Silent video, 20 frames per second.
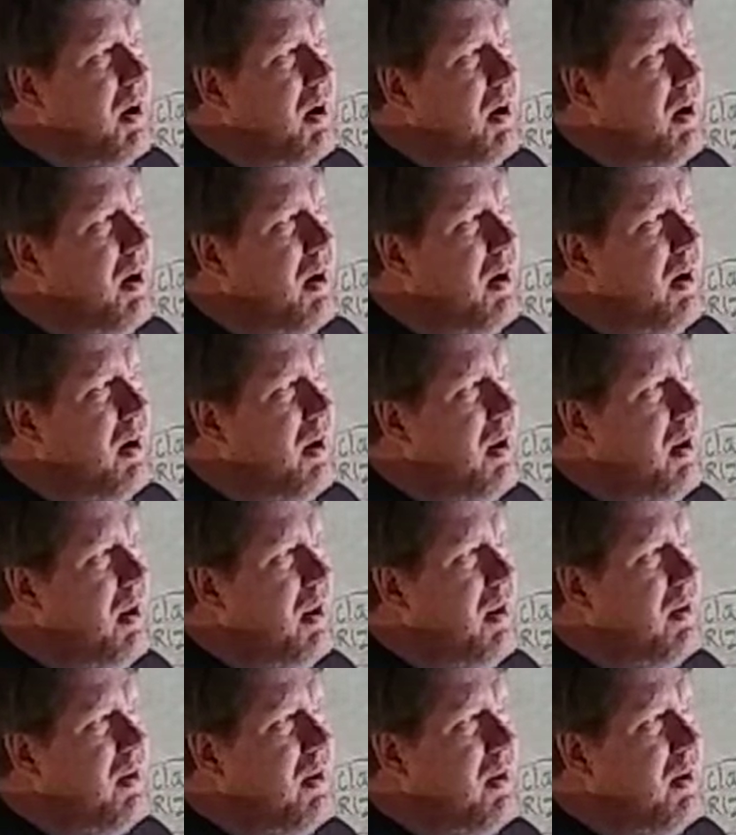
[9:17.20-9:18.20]
Uh,
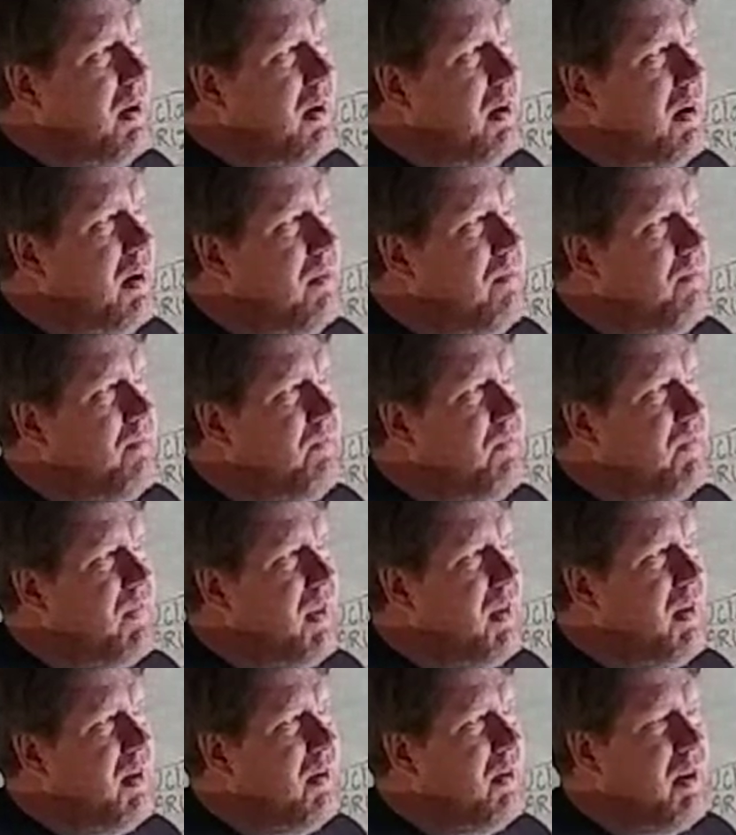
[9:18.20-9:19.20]
and uh,
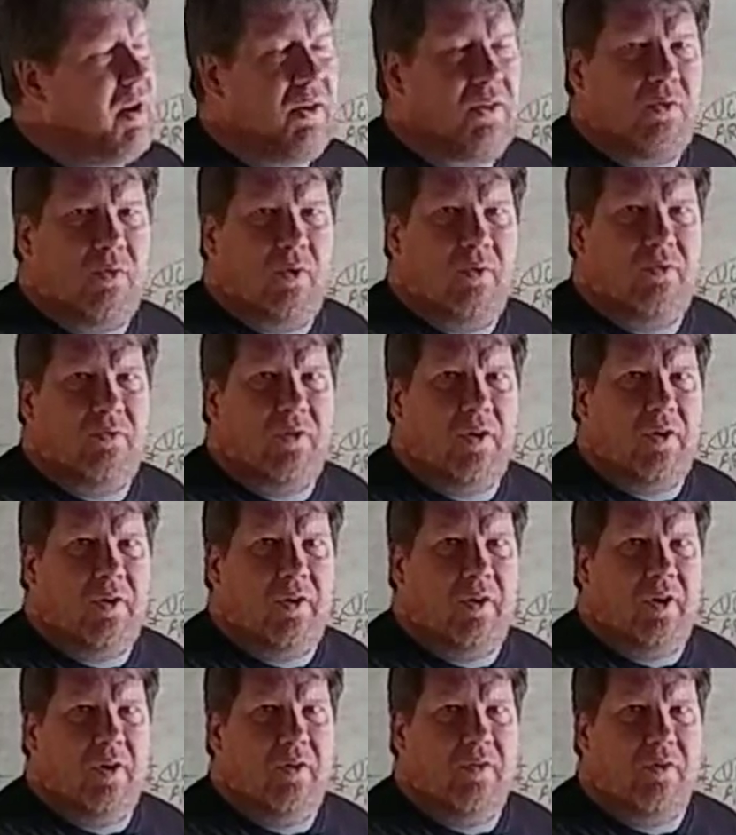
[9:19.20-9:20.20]
you know that's what
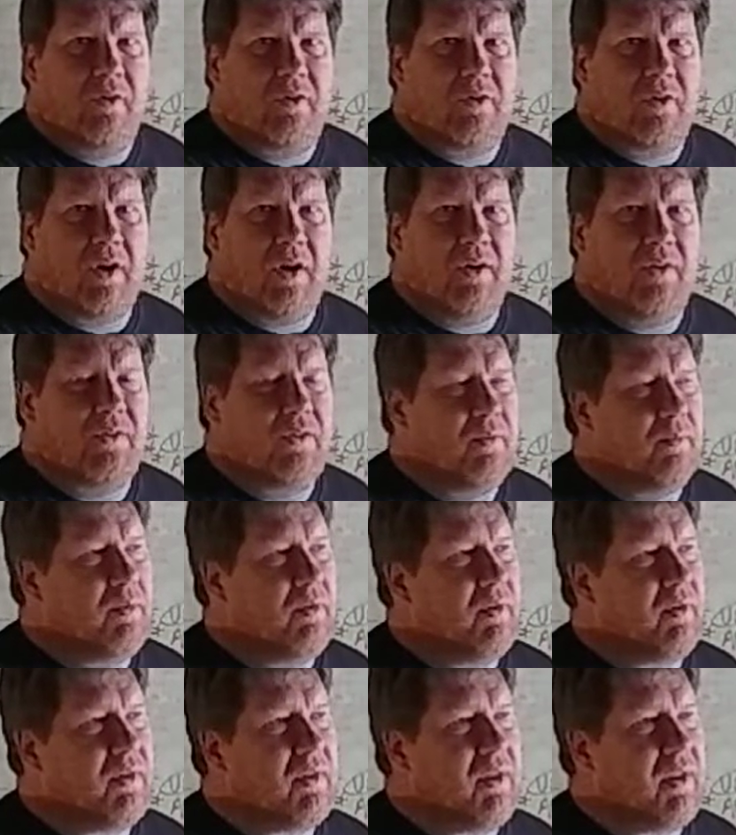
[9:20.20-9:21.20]
Villanova tries to
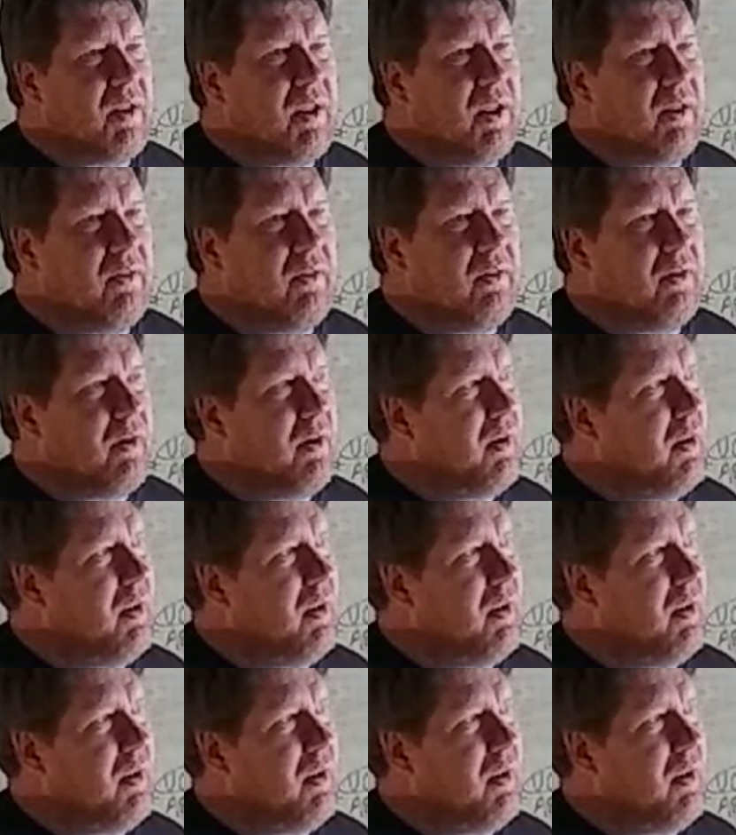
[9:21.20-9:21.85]
put together.